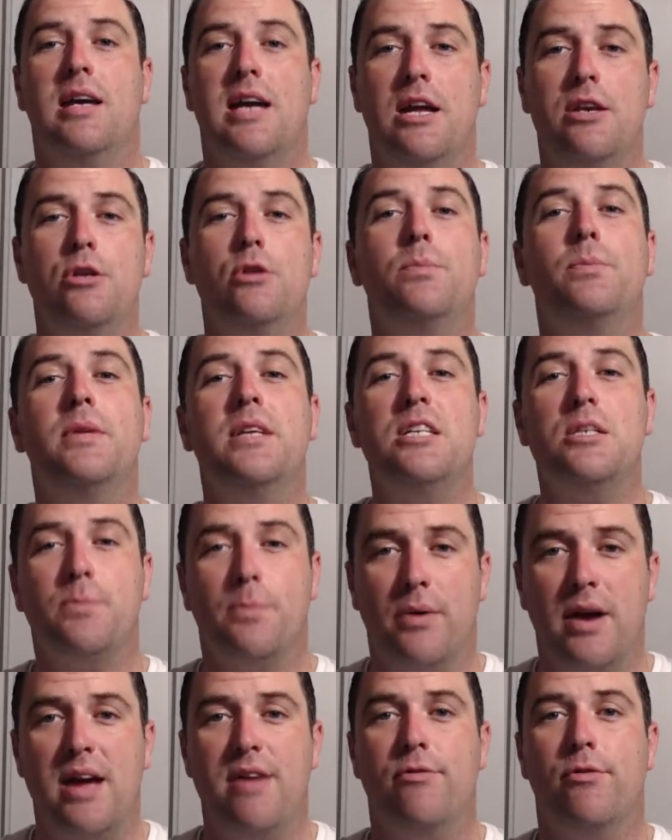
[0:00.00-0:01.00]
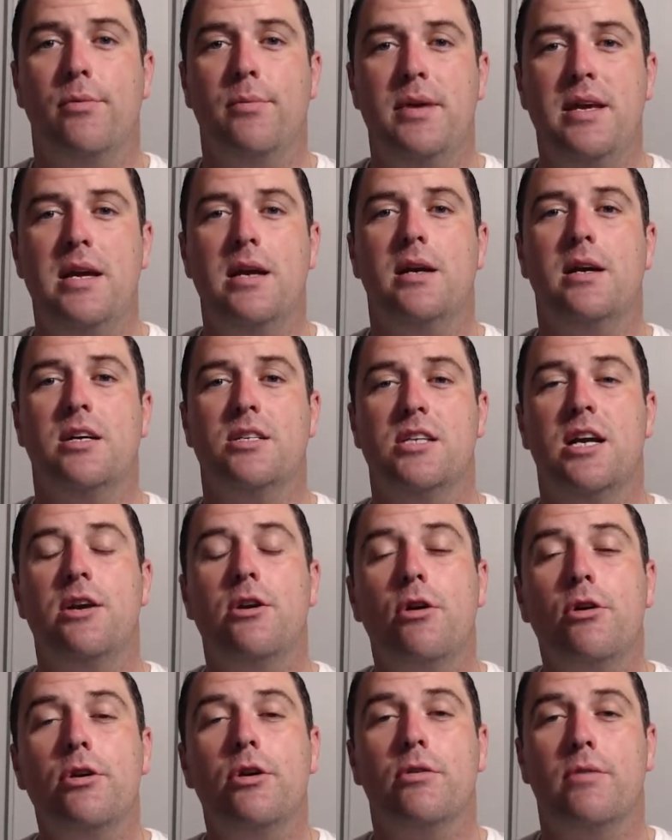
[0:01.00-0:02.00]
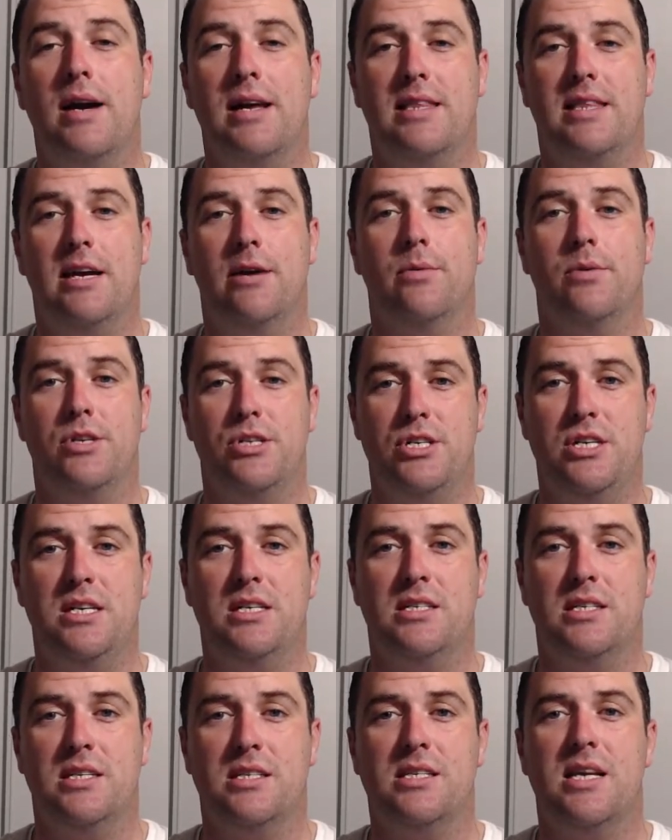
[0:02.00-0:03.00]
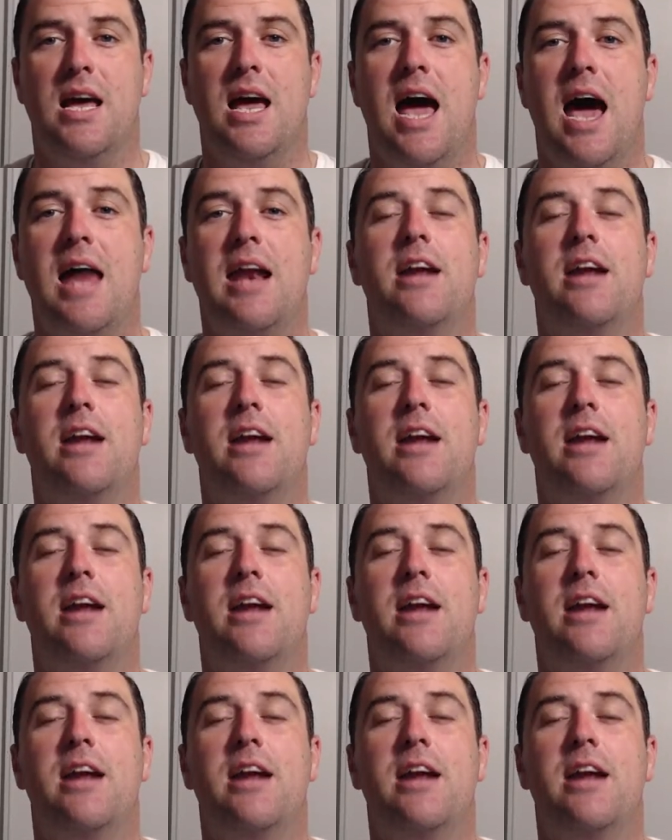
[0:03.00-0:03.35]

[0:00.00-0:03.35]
Can you please pray for me? Because I know you're right there with Jesus,